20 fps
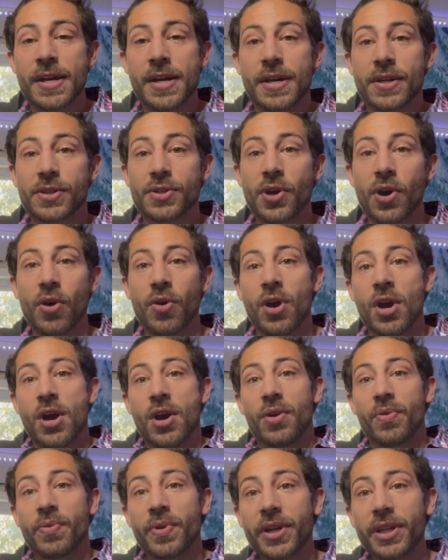So
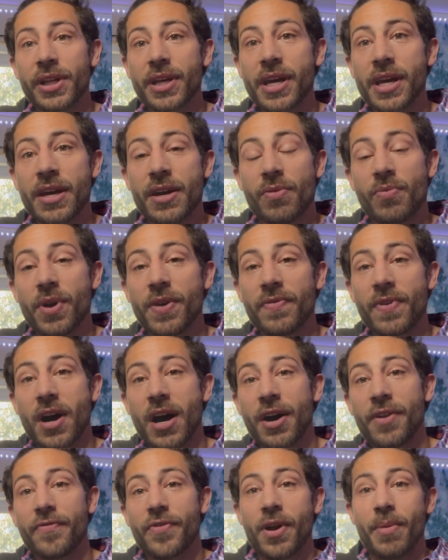really, we've
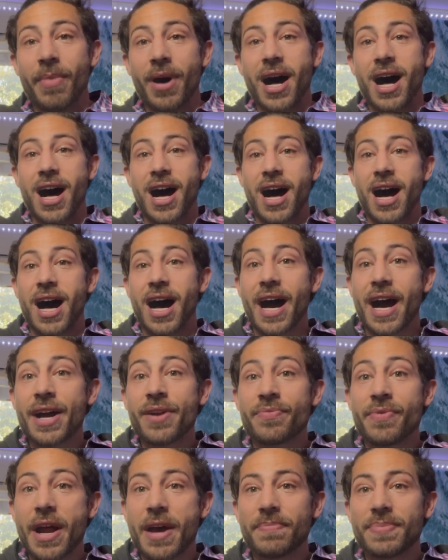gone from a high
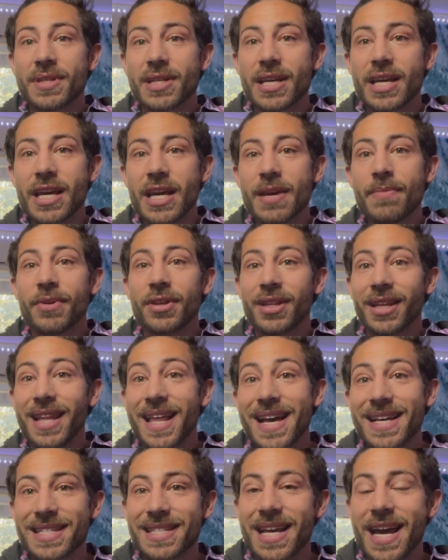rep scheme on the
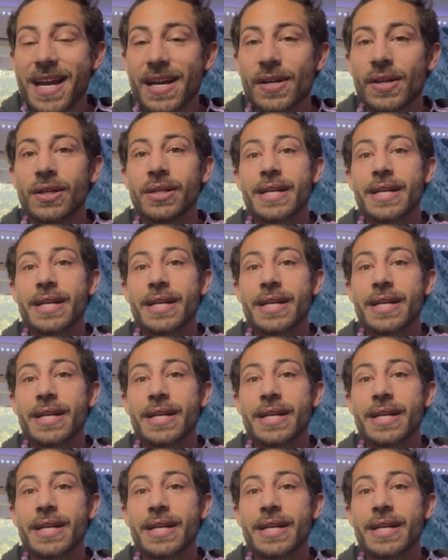last cycle.